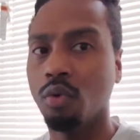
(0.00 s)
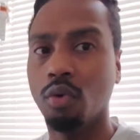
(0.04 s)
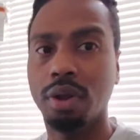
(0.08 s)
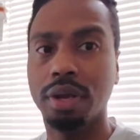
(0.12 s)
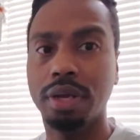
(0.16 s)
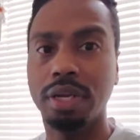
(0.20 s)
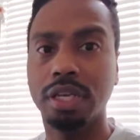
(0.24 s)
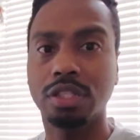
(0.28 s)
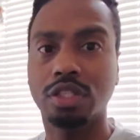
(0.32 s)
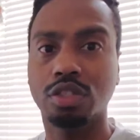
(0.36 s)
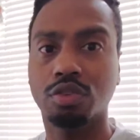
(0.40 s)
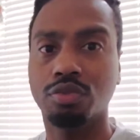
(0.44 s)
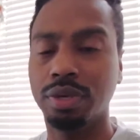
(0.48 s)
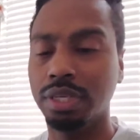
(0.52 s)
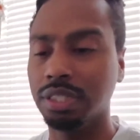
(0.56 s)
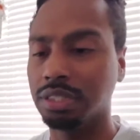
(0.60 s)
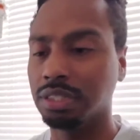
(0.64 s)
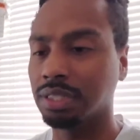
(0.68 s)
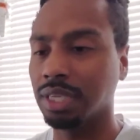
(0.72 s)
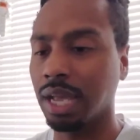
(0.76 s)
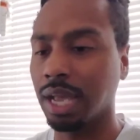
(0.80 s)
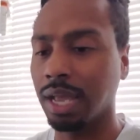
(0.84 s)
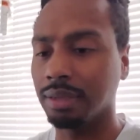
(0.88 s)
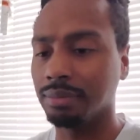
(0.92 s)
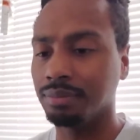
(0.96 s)
on this
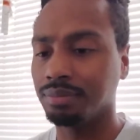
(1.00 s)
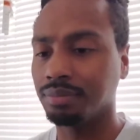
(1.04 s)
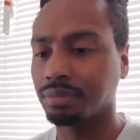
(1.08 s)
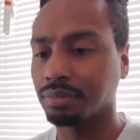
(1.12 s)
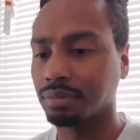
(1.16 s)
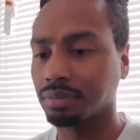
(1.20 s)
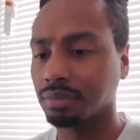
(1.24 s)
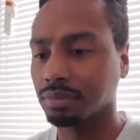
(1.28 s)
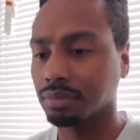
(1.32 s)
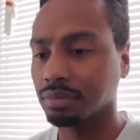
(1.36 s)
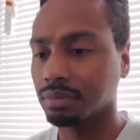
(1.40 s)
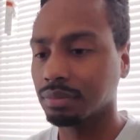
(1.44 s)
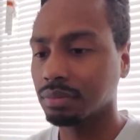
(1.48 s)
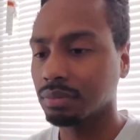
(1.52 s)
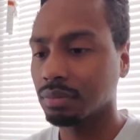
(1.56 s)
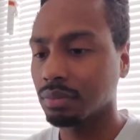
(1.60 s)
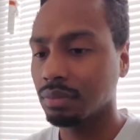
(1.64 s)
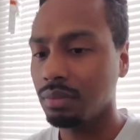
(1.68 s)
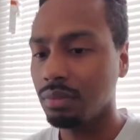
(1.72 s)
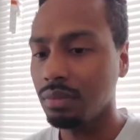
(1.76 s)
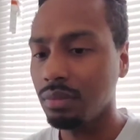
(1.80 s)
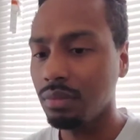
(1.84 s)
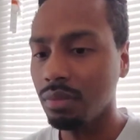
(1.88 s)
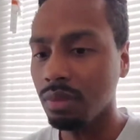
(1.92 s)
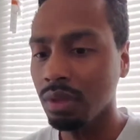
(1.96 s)
screenshot.
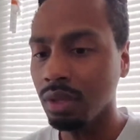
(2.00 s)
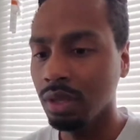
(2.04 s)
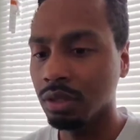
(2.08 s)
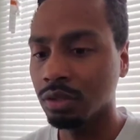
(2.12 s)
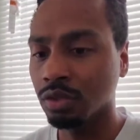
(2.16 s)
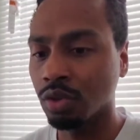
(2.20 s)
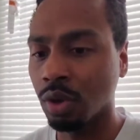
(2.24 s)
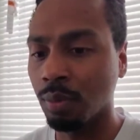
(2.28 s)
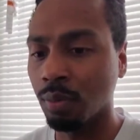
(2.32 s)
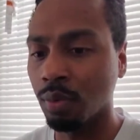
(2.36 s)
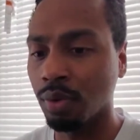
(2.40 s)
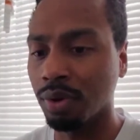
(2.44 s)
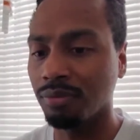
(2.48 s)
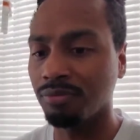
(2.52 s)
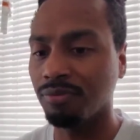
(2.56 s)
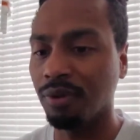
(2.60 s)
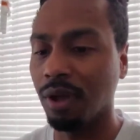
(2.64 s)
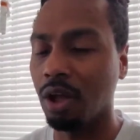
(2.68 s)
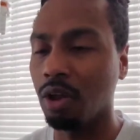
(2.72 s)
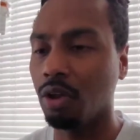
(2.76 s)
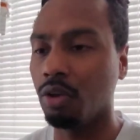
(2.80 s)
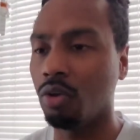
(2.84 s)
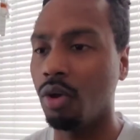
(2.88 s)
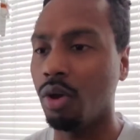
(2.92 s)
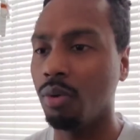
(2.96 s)
So I'm going to
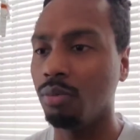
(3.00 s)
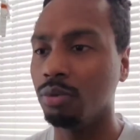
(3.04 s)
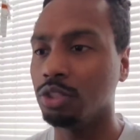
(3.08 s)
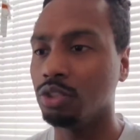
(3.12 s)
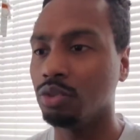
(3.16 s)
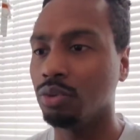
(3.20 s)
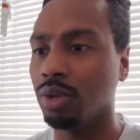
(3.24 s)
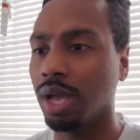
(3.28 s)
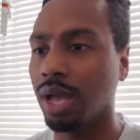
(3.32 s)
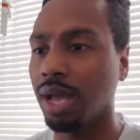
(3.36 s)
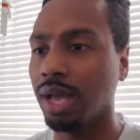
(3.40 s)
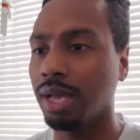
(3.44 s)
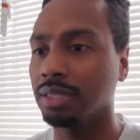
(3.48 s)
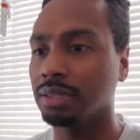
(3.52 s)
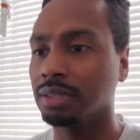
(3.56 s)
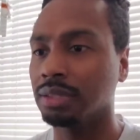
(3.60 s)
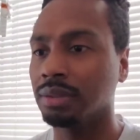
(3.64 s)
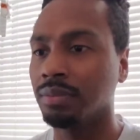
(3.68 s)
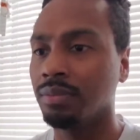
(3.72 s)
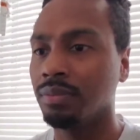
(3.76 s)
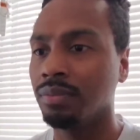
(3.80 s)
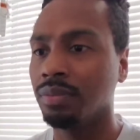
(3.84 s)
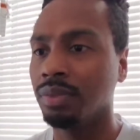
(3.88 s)
follow along with you guys.